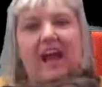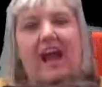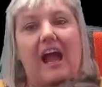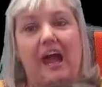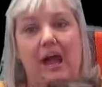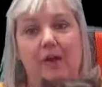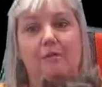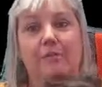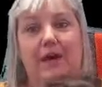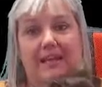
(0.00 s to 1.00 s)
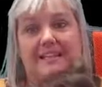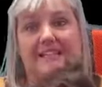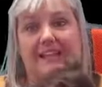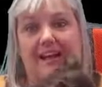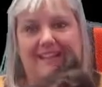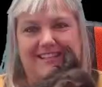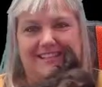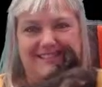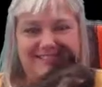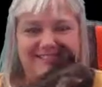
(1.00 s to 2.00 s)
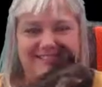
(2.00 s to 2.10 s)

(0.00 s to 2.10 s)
How bad is that?